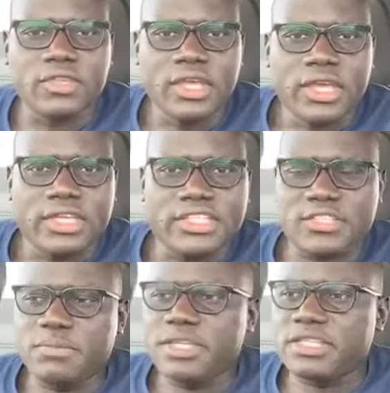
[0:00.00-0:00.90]
It just
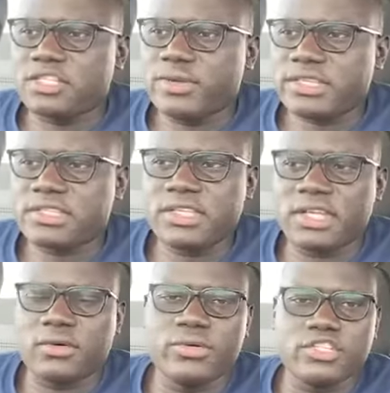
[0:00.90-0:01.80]
means you're a sinner
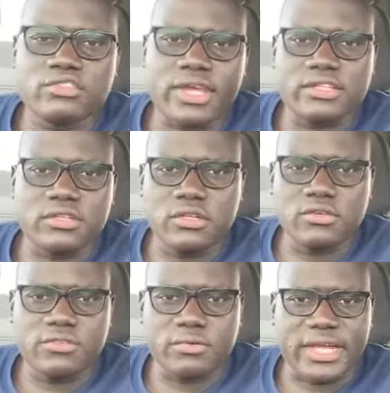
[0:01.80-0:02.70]
who is trying to look for
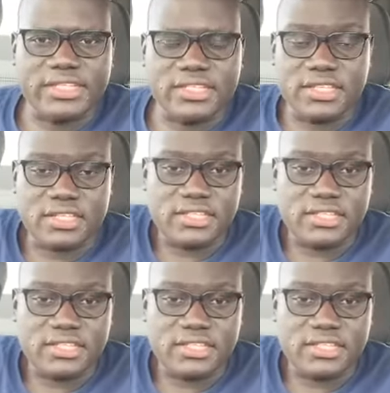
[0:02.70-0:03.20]
righteousness.